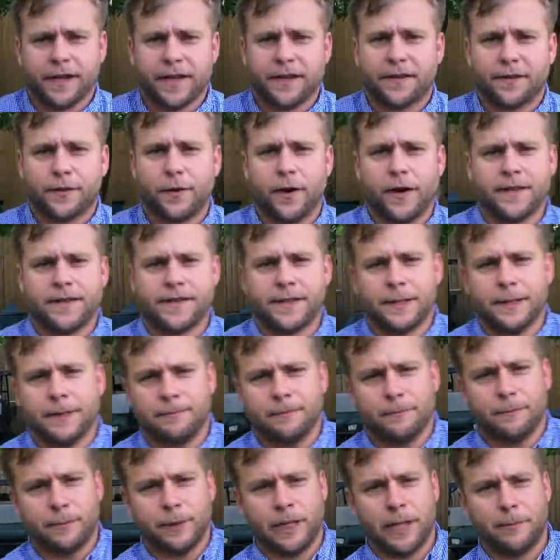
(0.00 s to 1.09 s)
that's crazy,
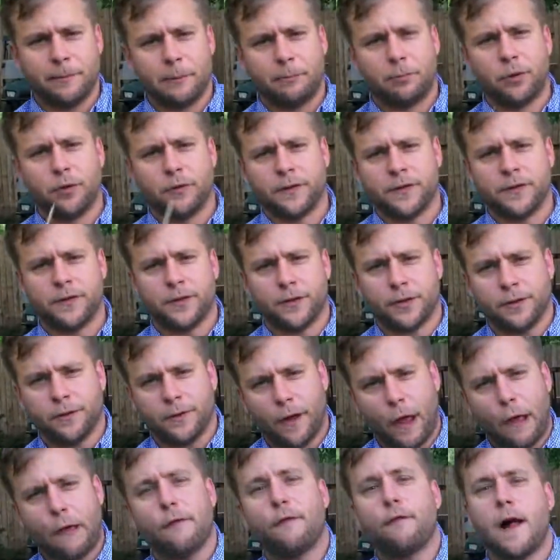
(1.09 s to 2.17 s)
but let me prove it to you.
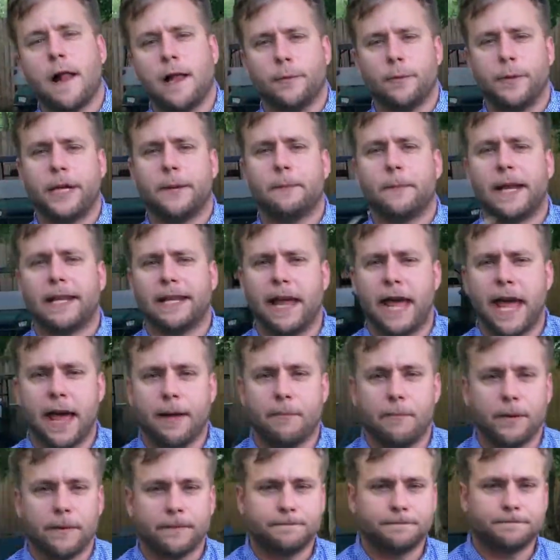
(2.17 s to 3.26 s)
Follow me to my
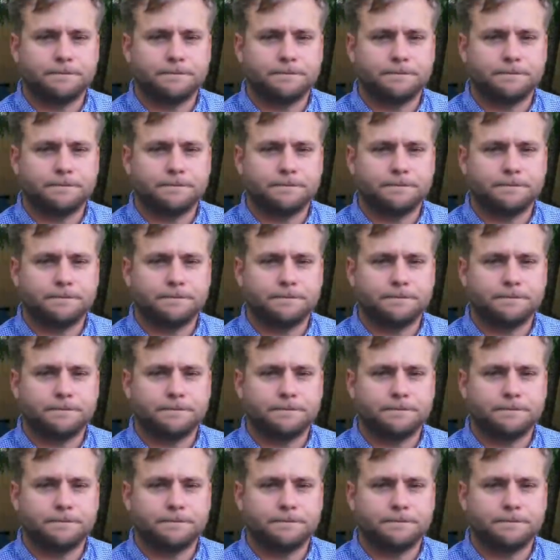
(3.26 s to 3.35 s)
lab.